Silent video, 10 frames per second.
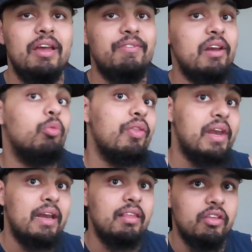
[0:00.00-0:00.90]
if more
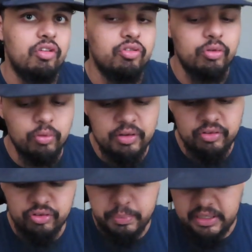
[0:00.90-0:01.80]
than anything, just to increase
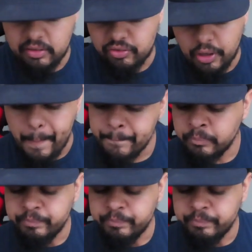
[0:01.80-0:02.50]
his speed. So